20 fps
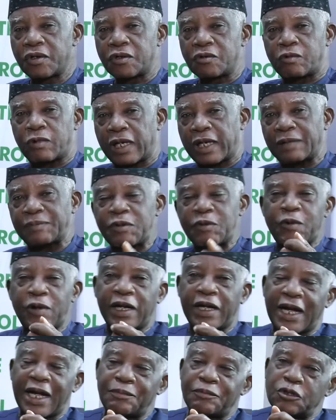Well, let me
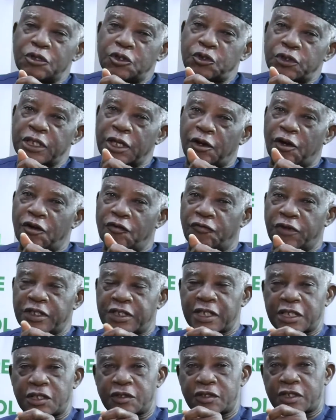welcome you to the
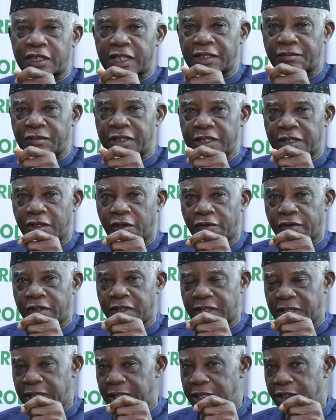conversation segment of the
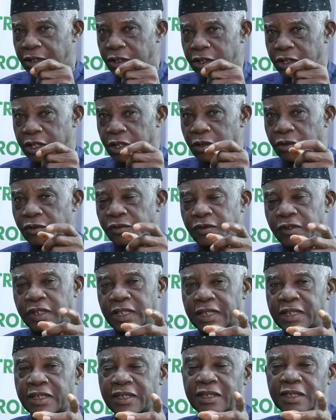Signature Show
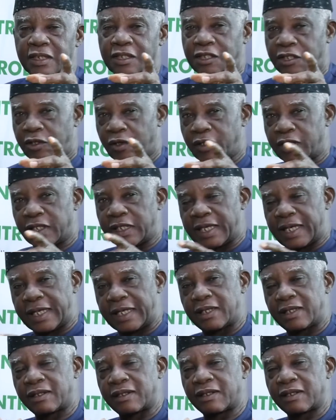this Sunday.